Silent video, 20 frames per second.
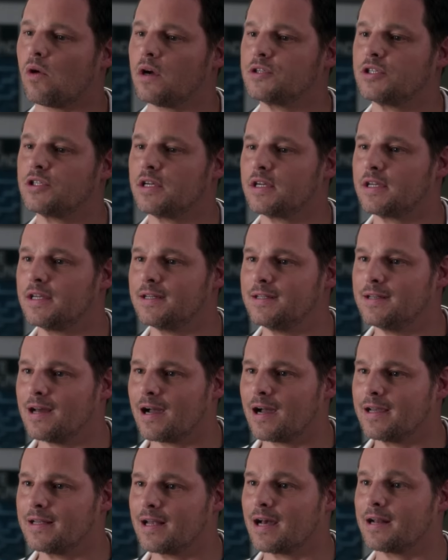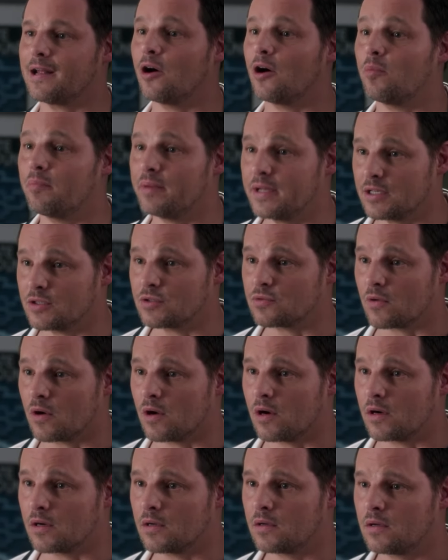Watching a kid die and not helping is
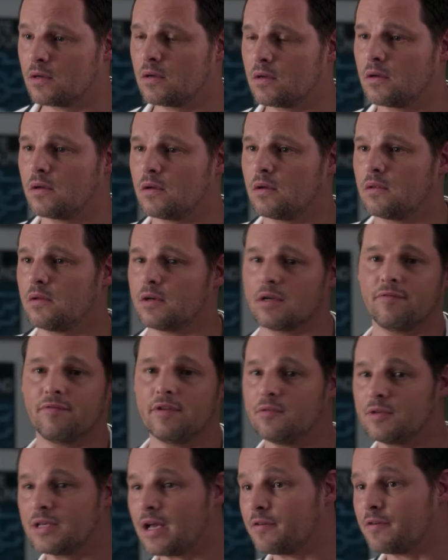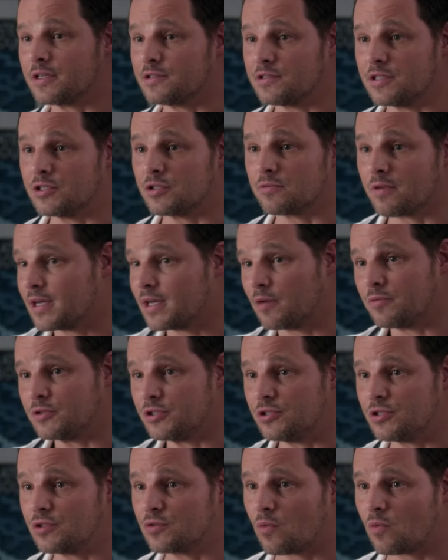wrong. Look, if he was having a seizure right now, would
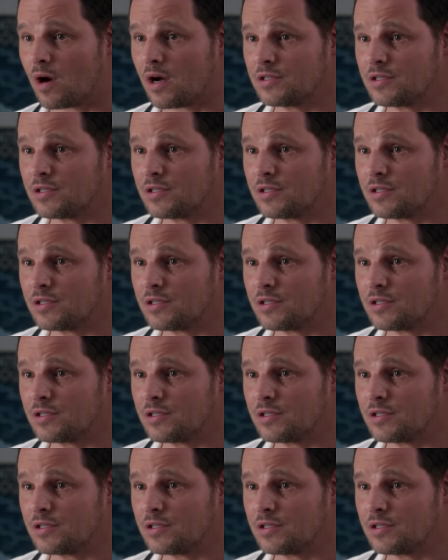you just